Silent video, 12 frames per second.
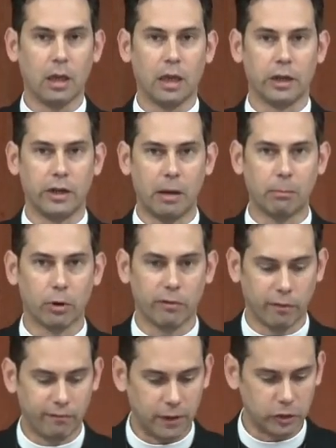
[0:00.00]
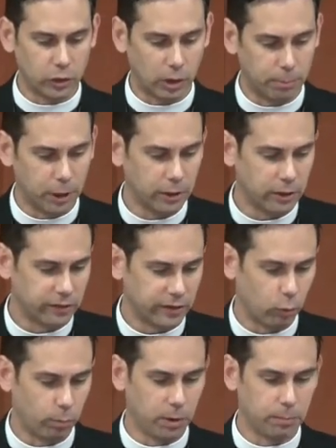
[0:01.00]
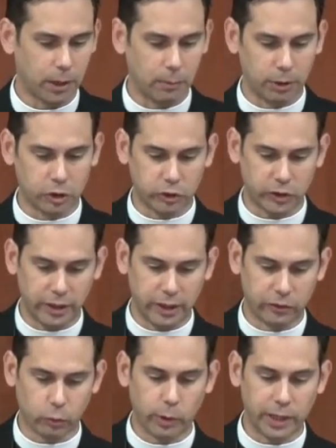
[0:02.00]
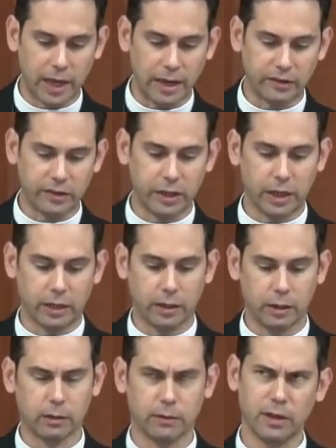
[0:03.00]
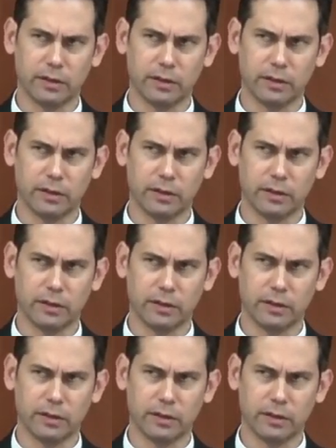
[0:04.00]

In a number of official opinions that will be published in 2018, I think